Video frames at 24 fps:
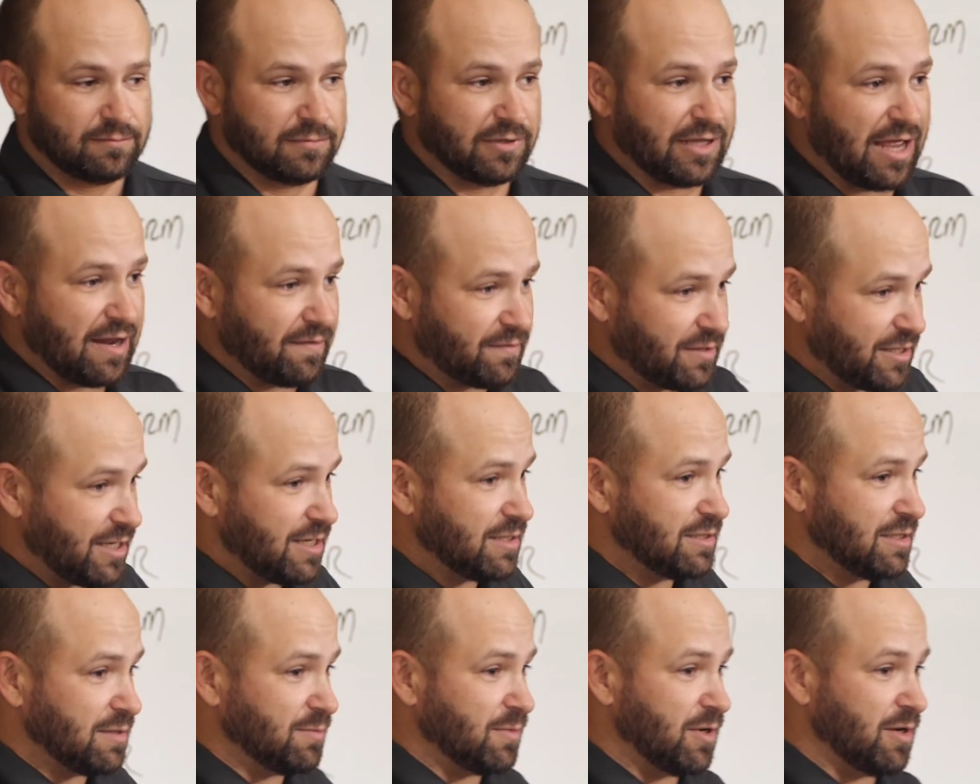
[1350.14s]

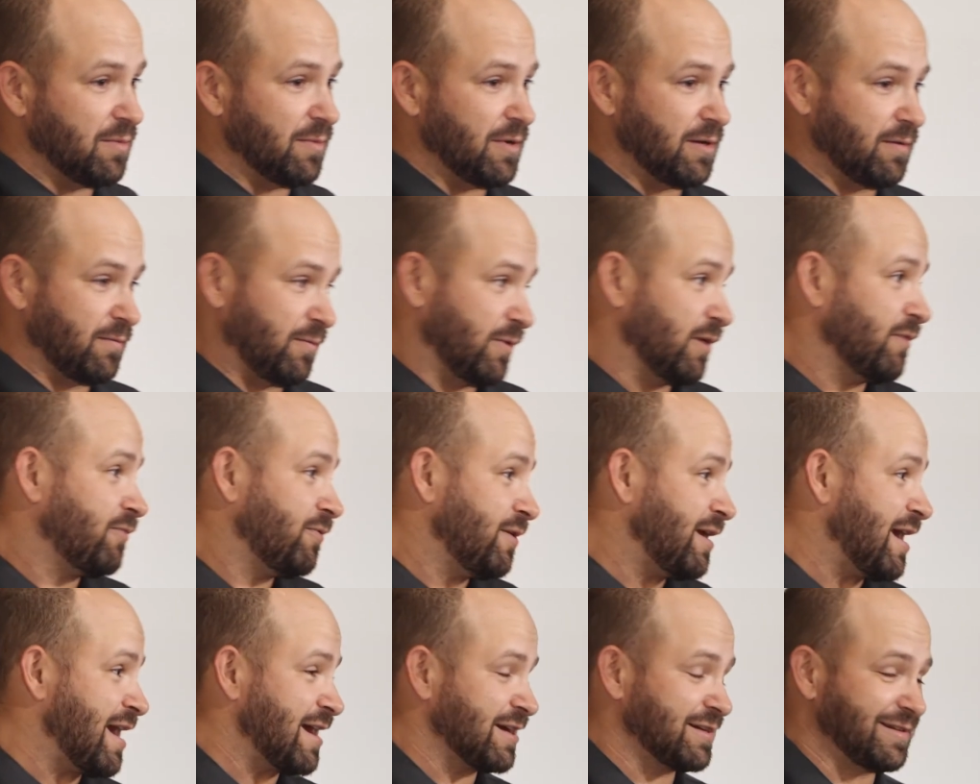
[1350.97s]
life-changing moment, what if
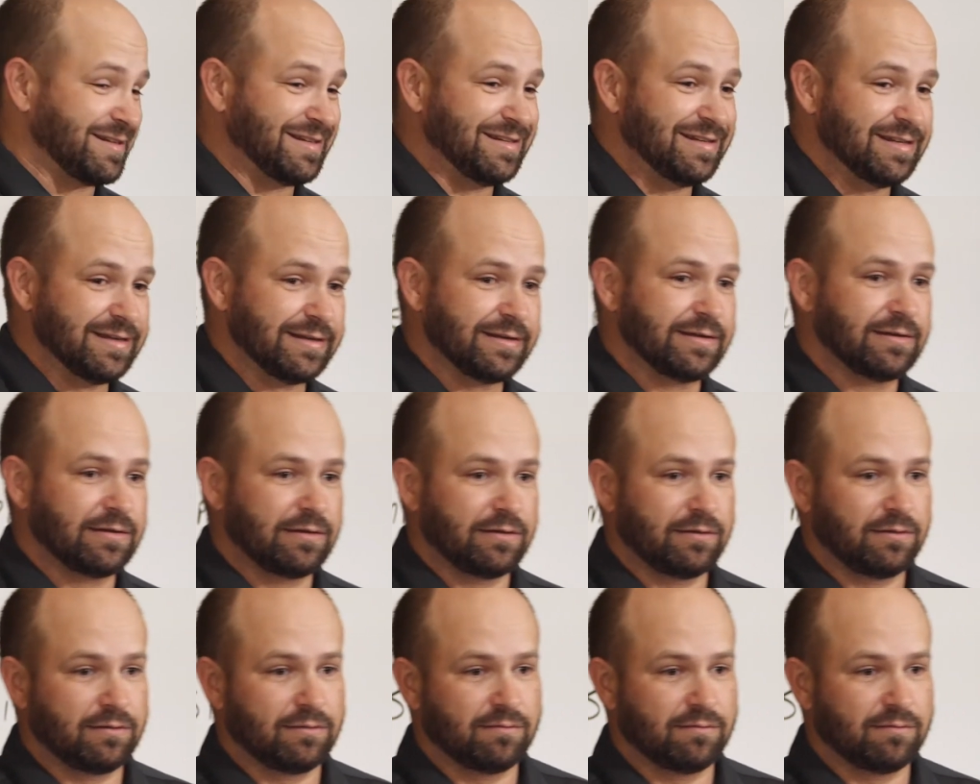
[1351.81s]
we actually did it?